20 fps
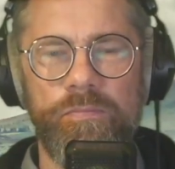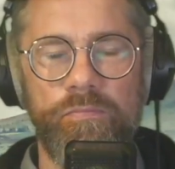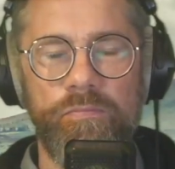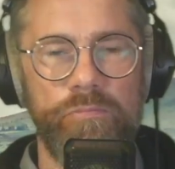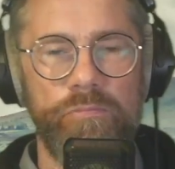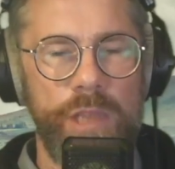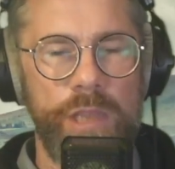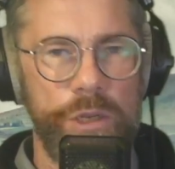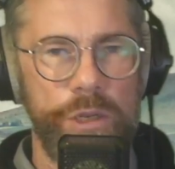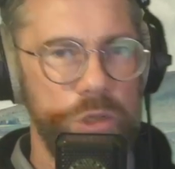
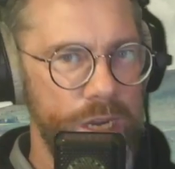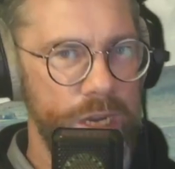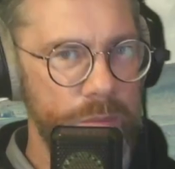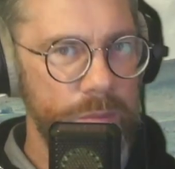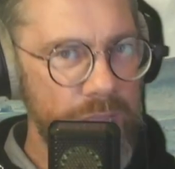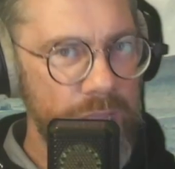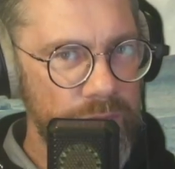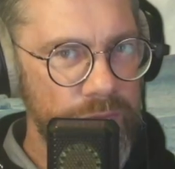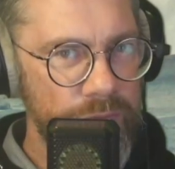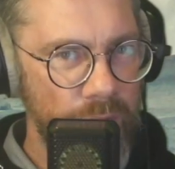I'm not trying to
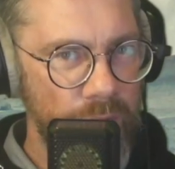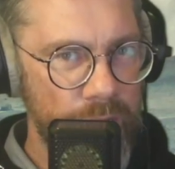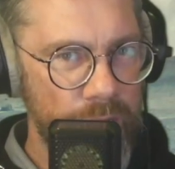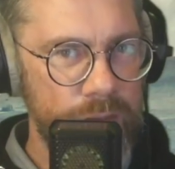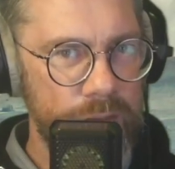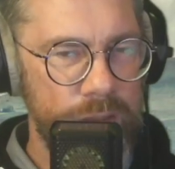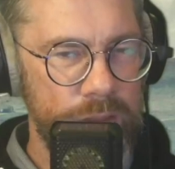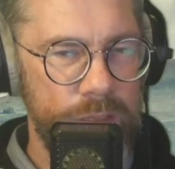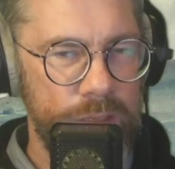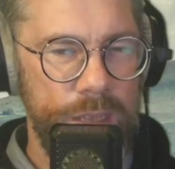make fun.
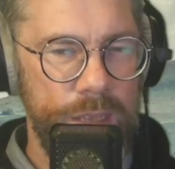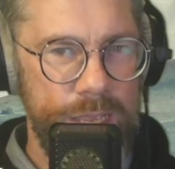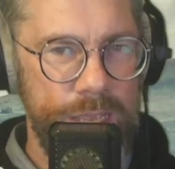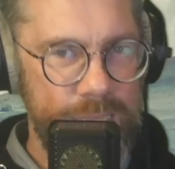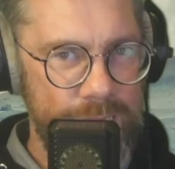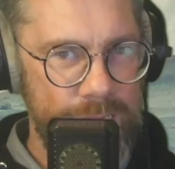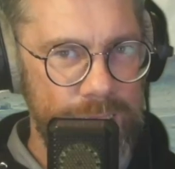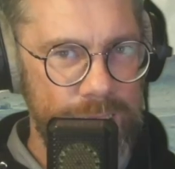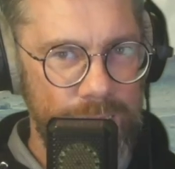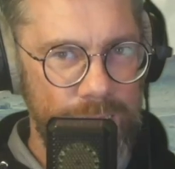I think
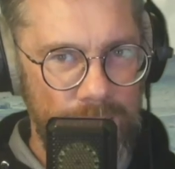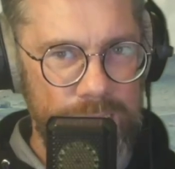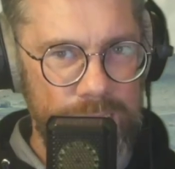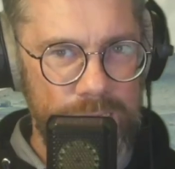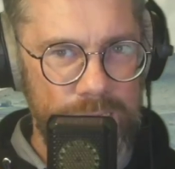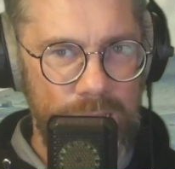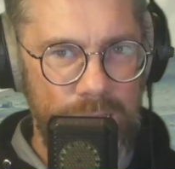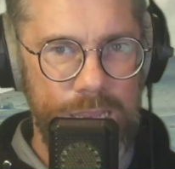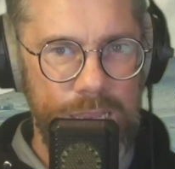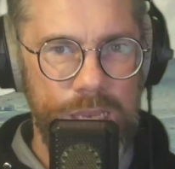that's an
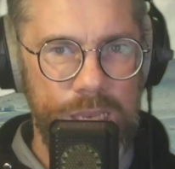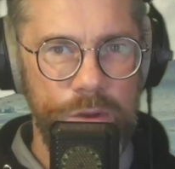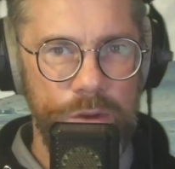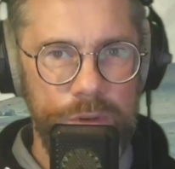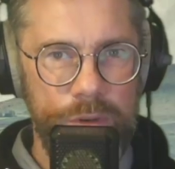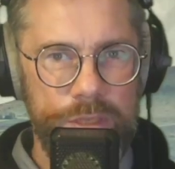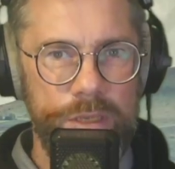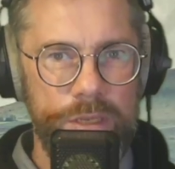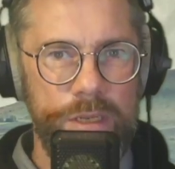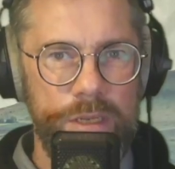
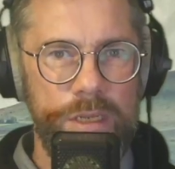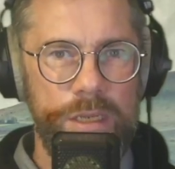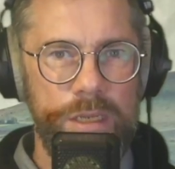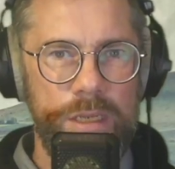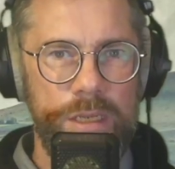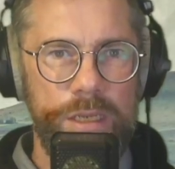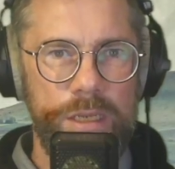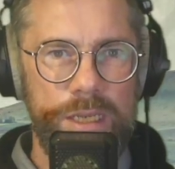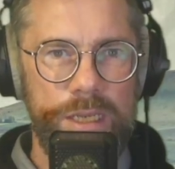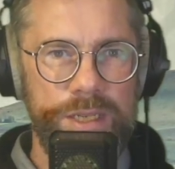accurate
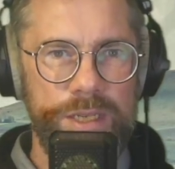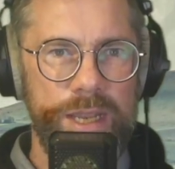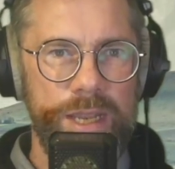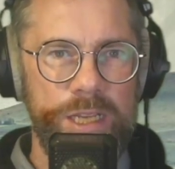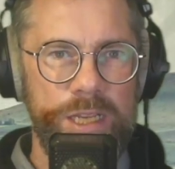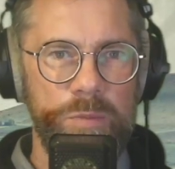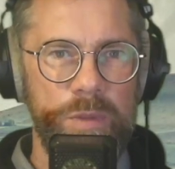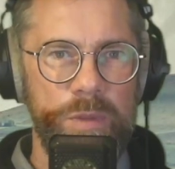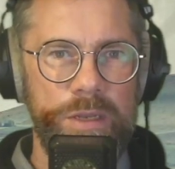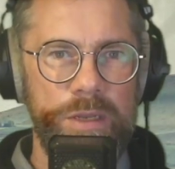
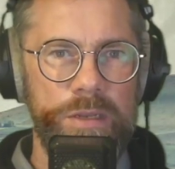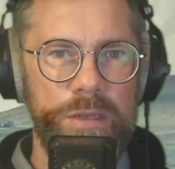assessment.